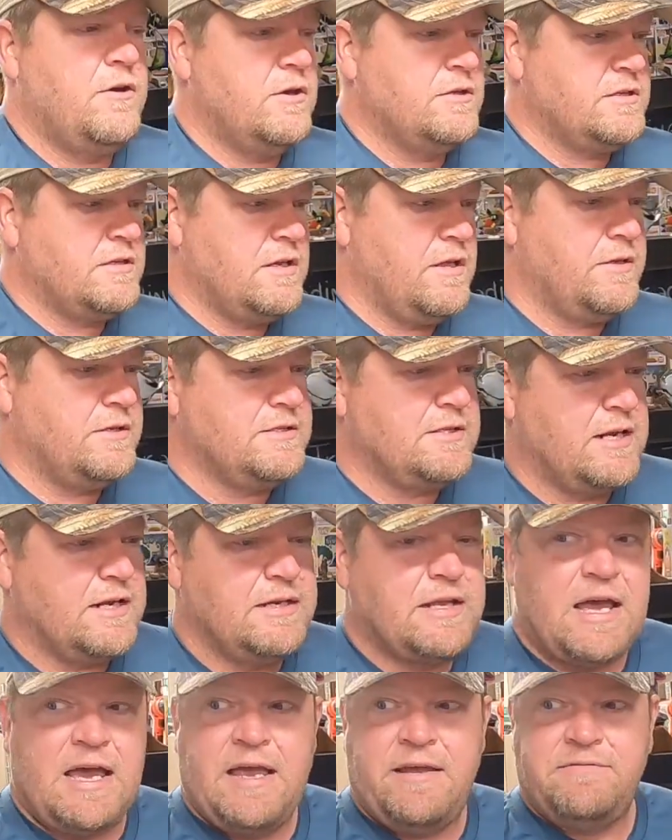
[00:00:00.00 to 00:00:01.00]
another set of
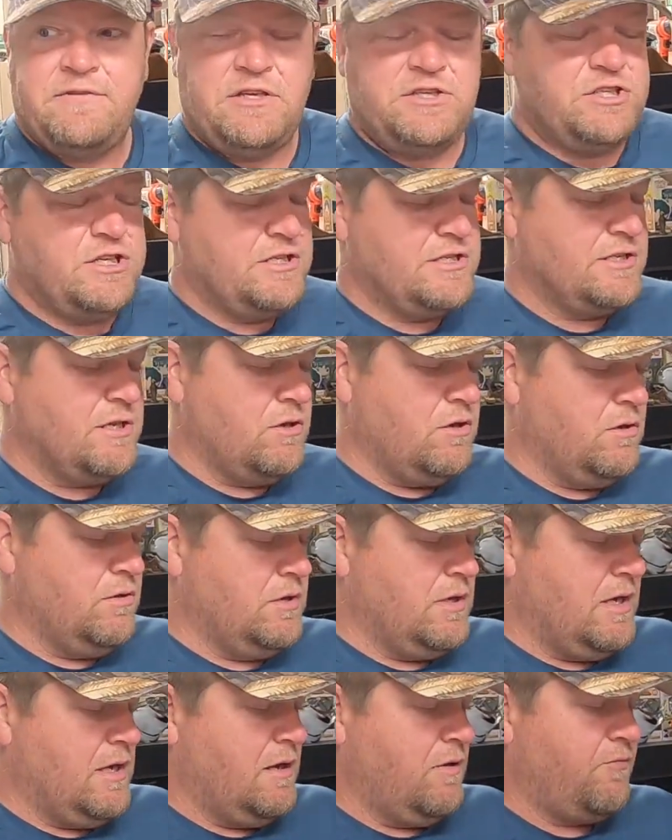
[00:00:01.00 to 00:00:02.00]
knives that she
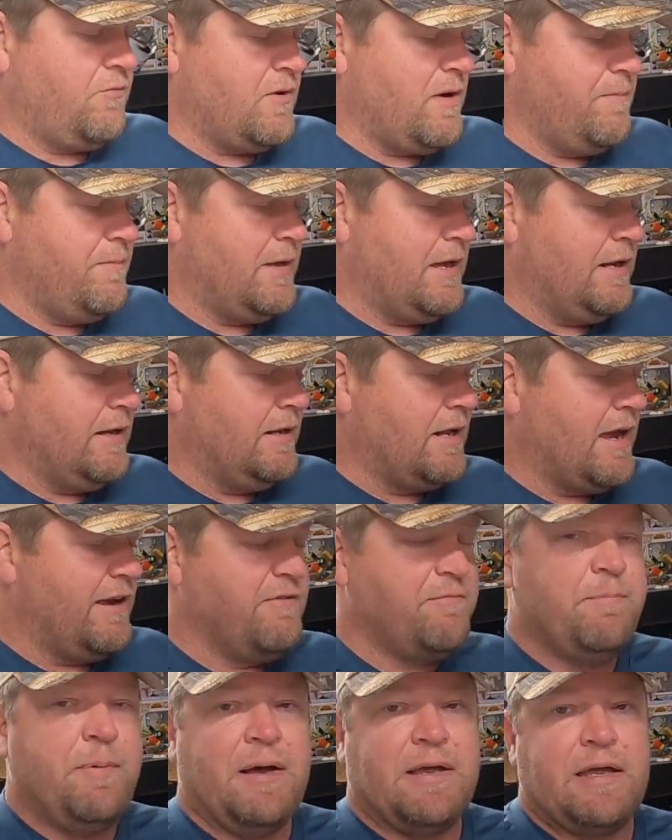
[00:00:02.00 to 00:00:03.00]
sold from that
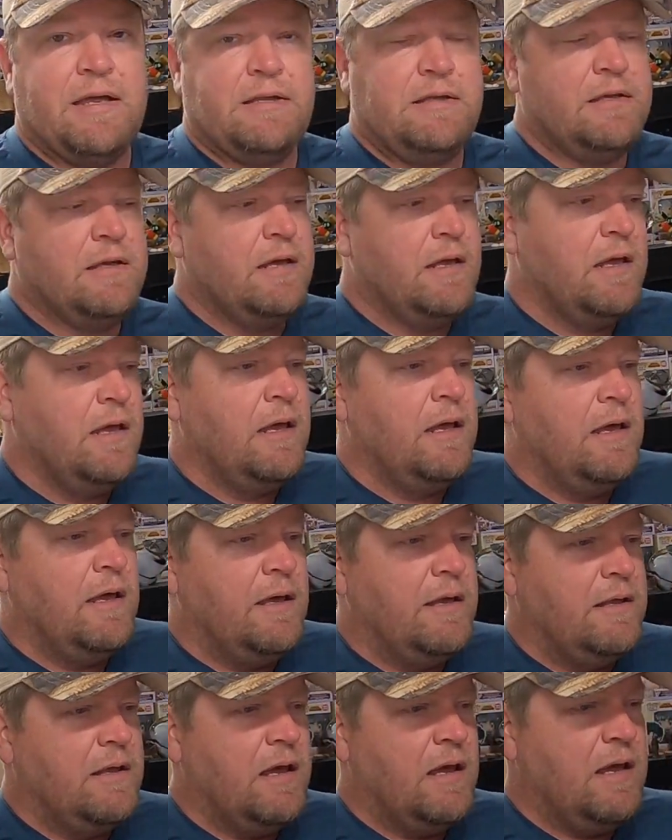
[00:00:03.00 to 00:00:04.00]
knife bucket.
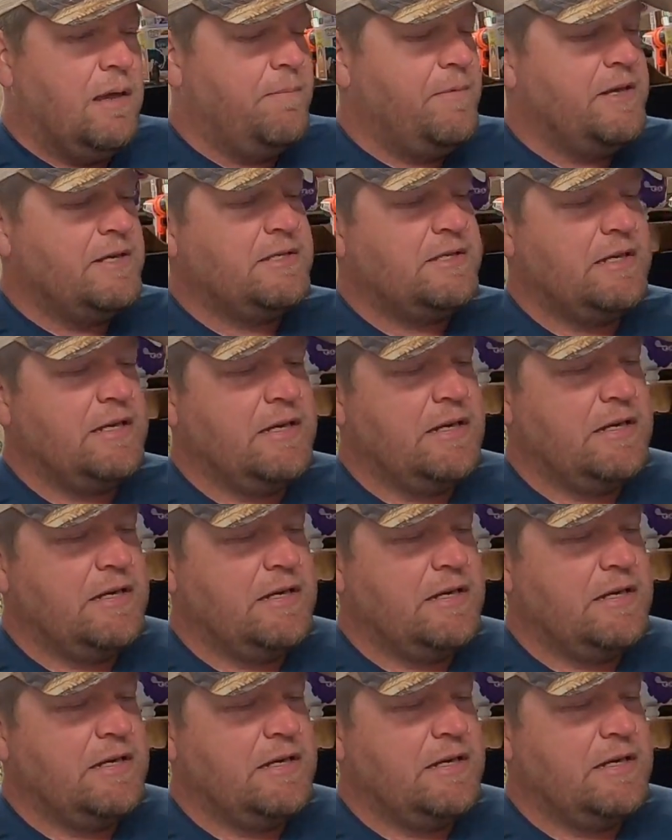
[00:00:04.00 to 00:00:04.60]
This